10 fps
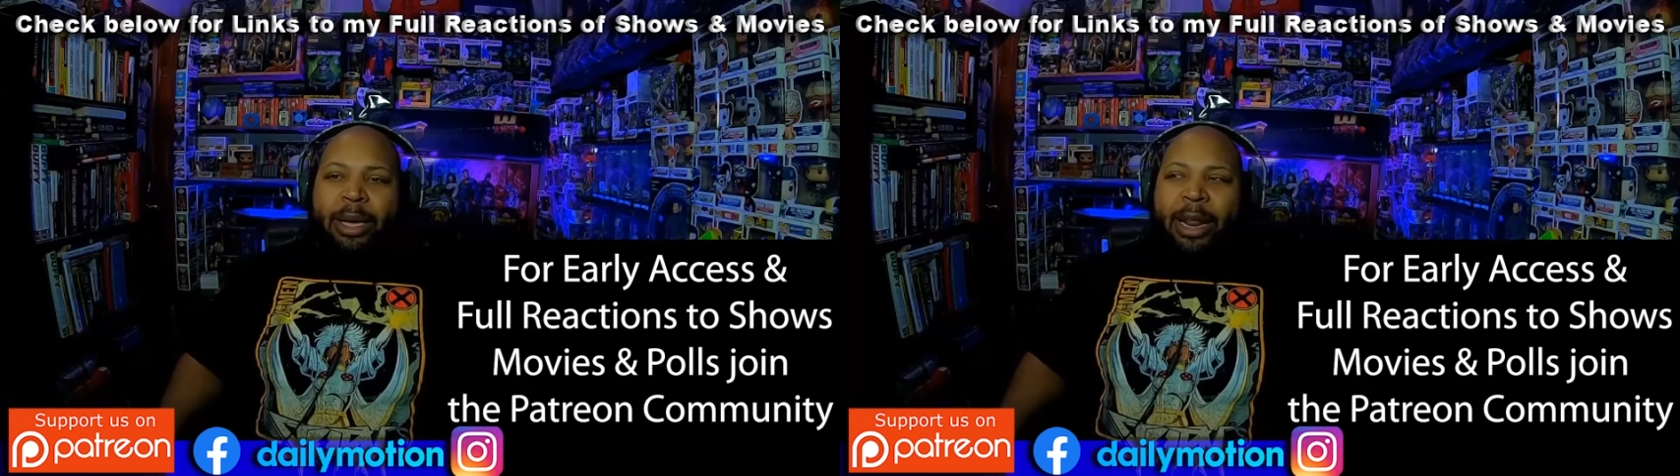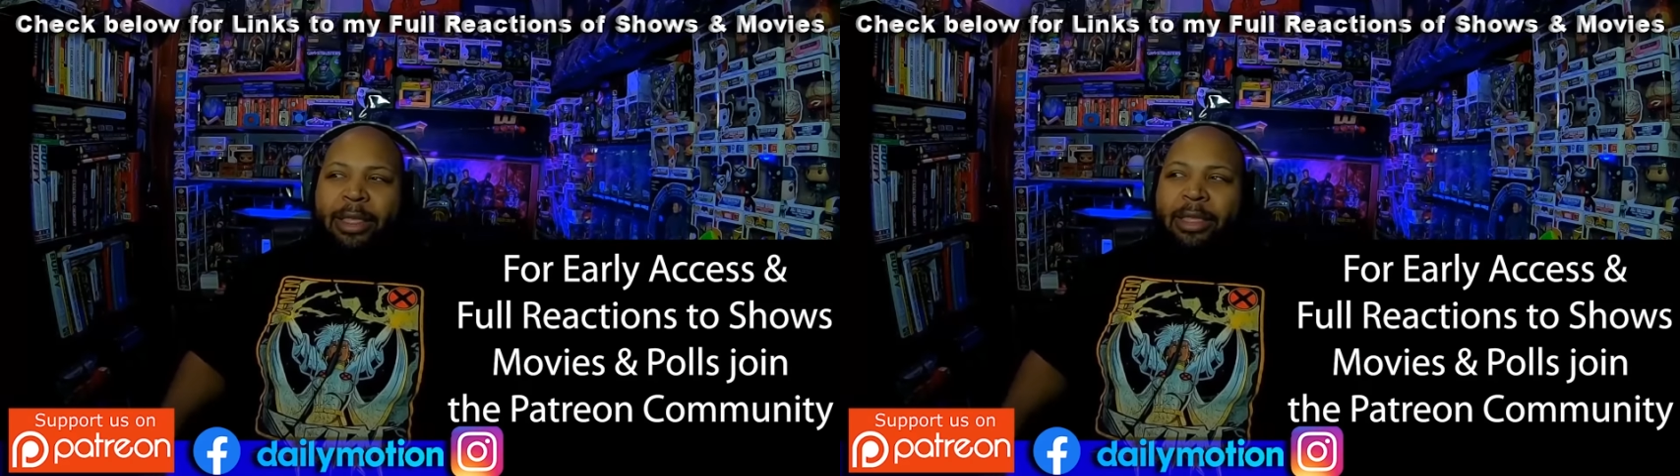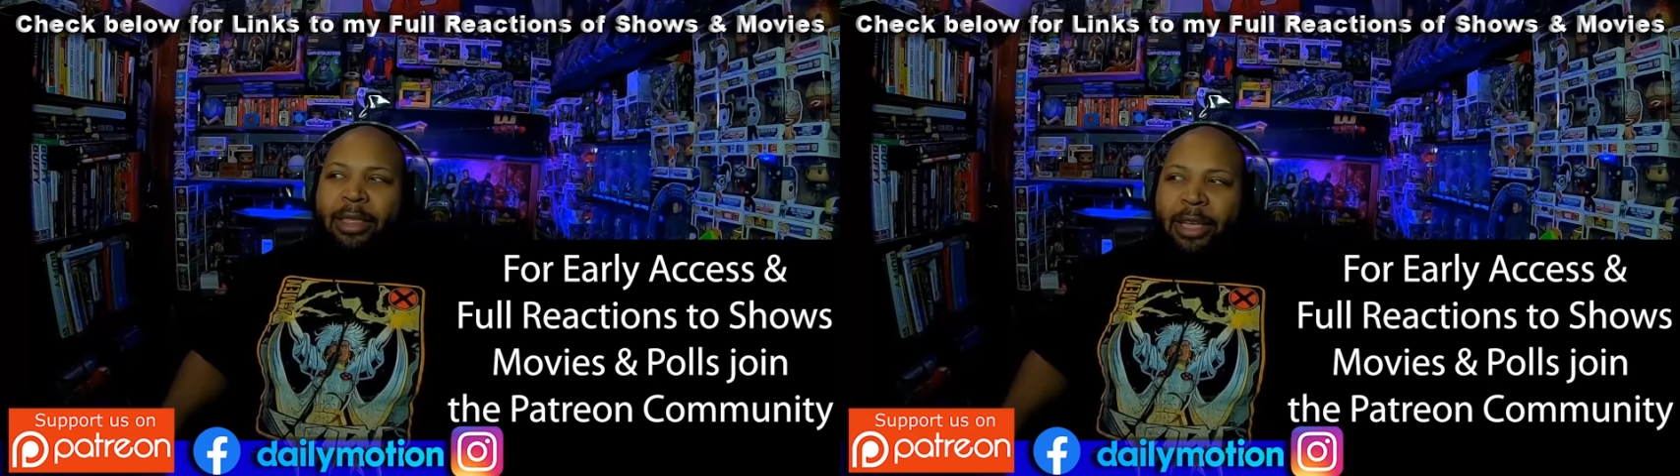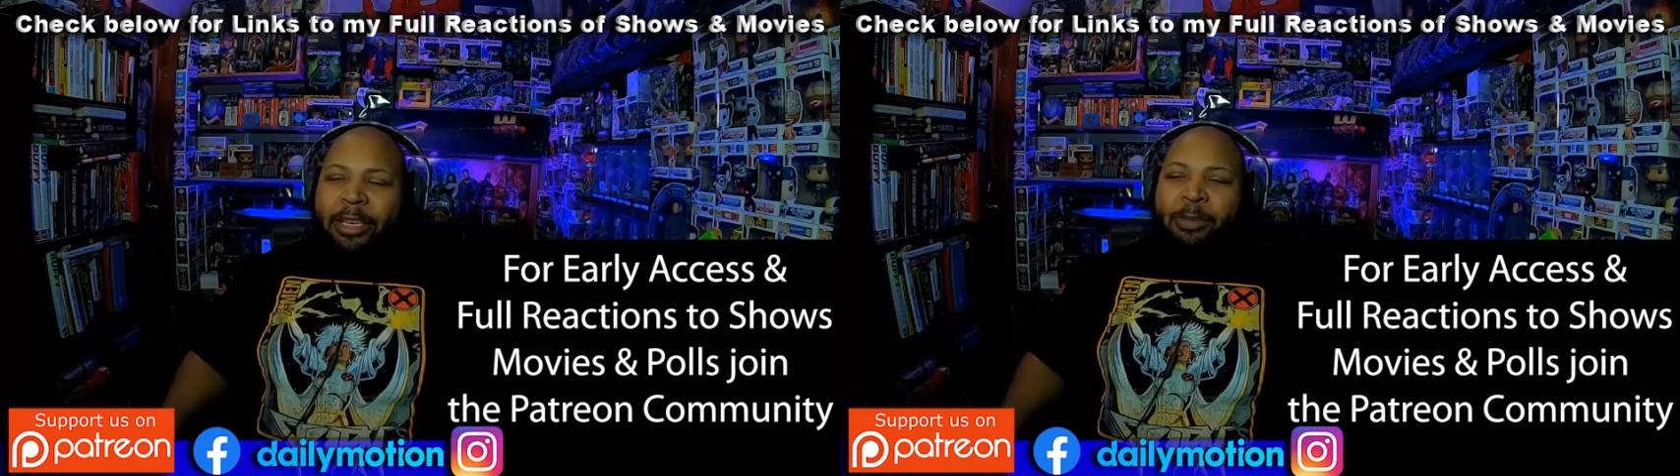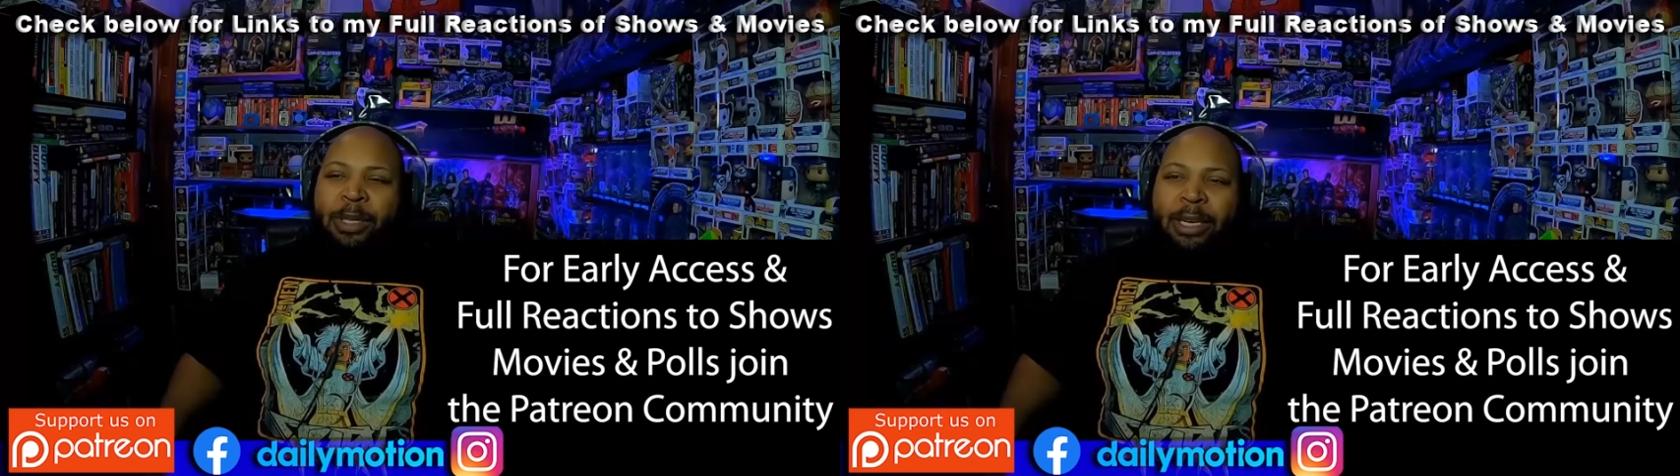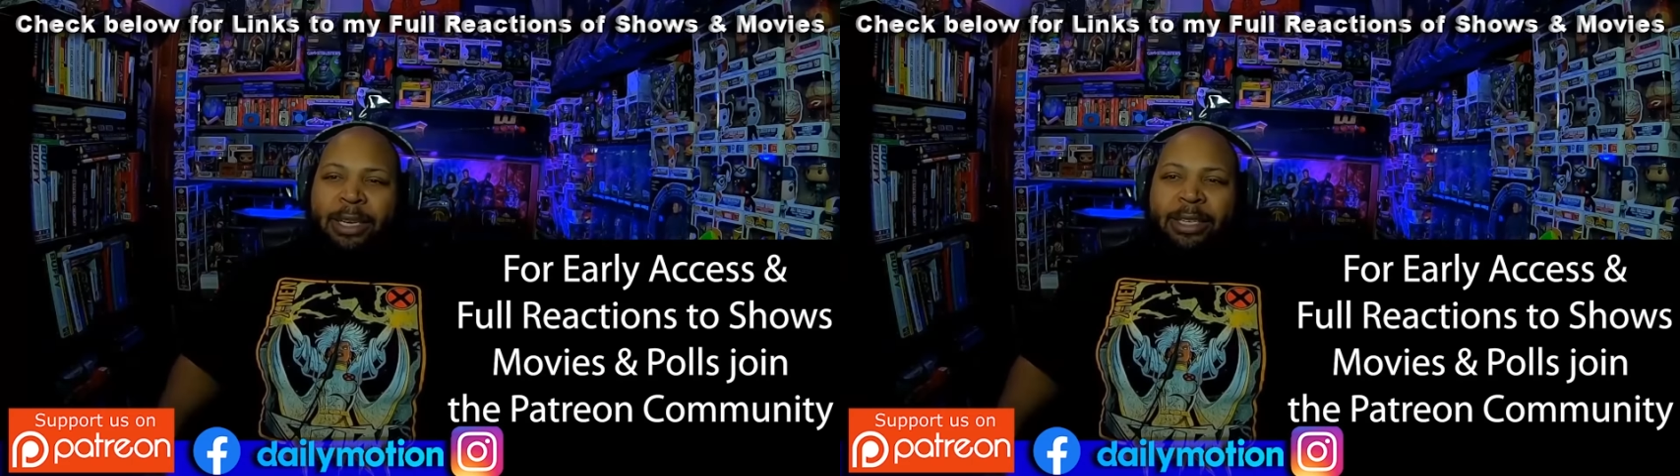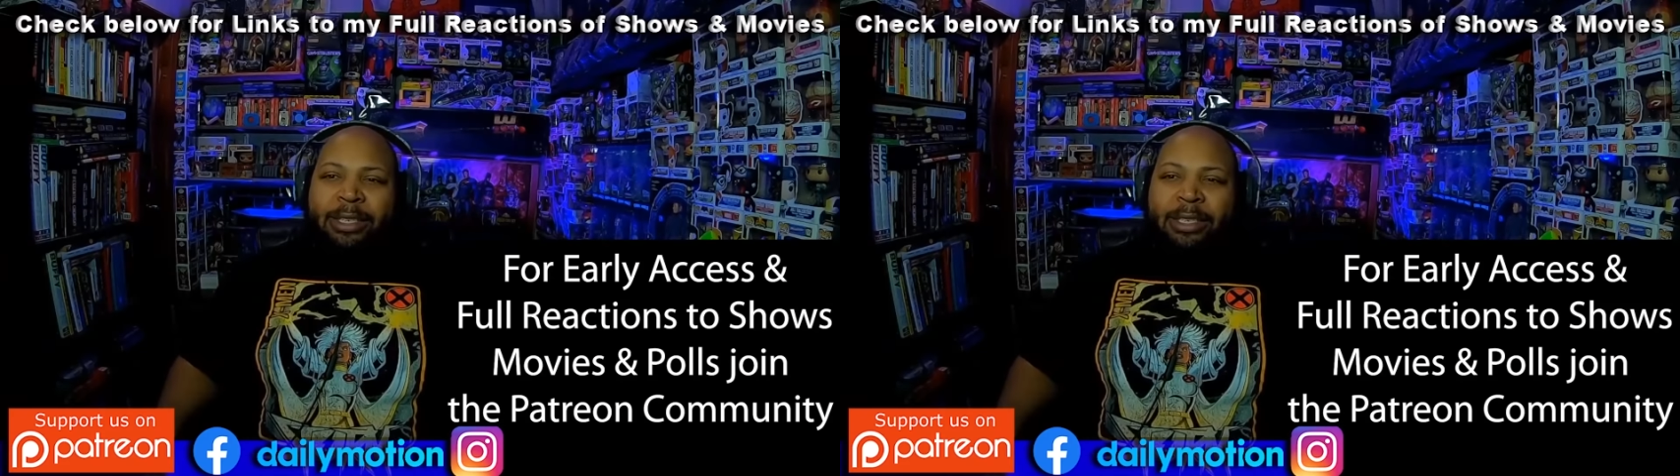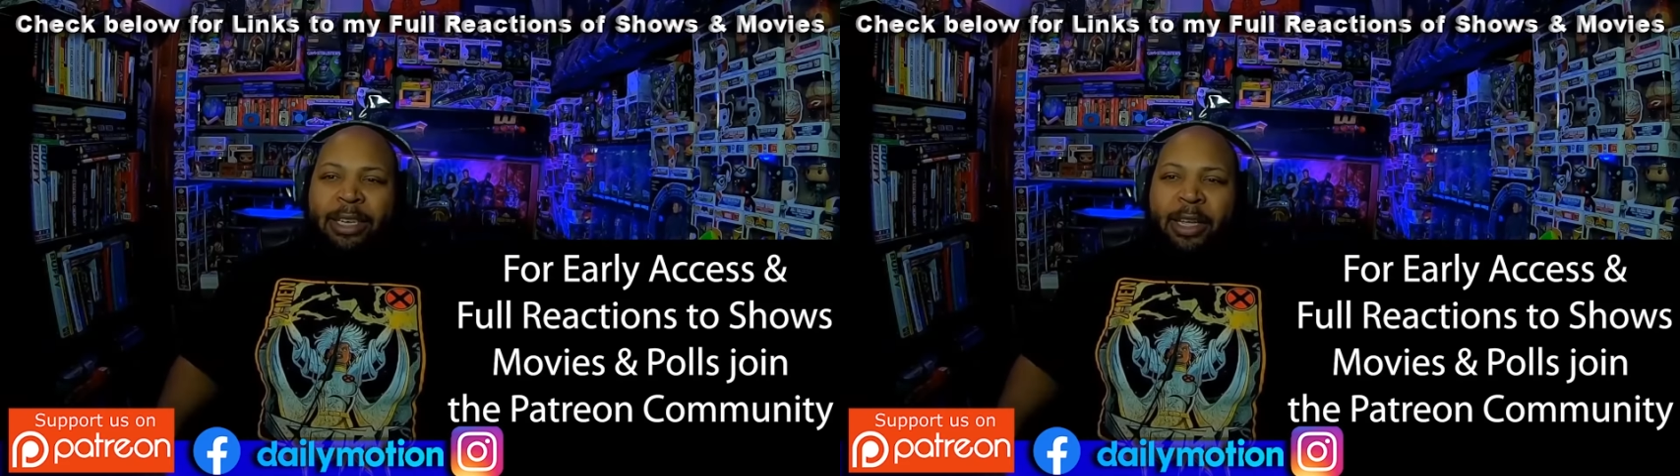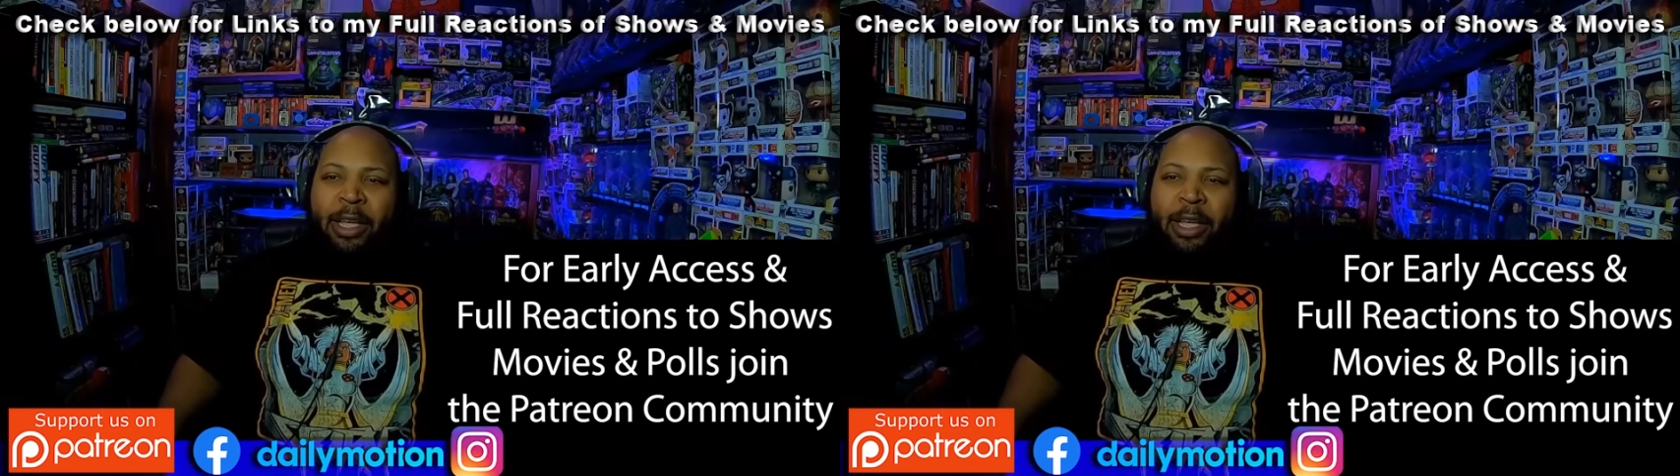and I think it's because